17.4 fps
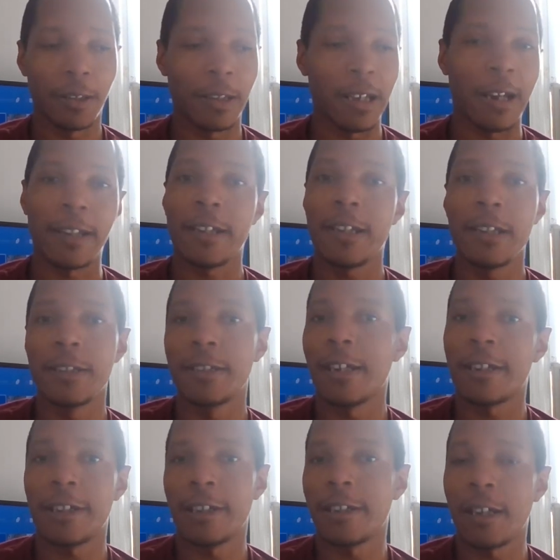that he's
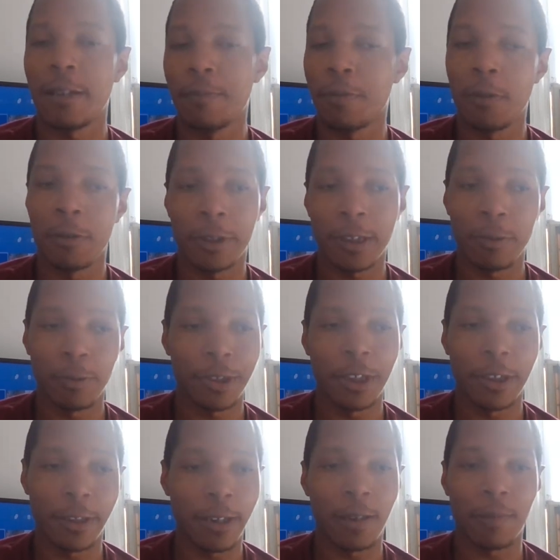not the type of person who
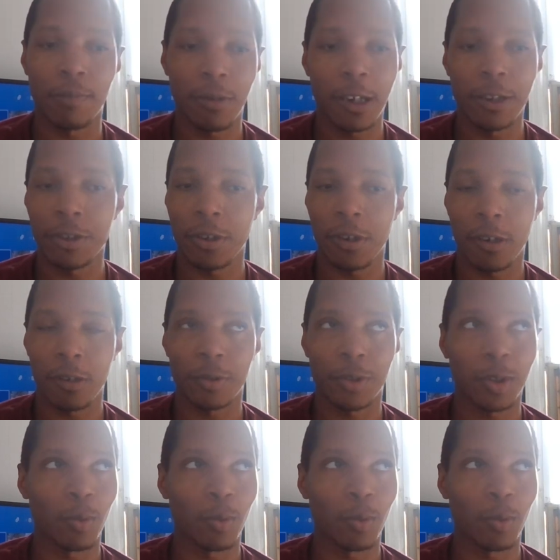would sit there and pressure her.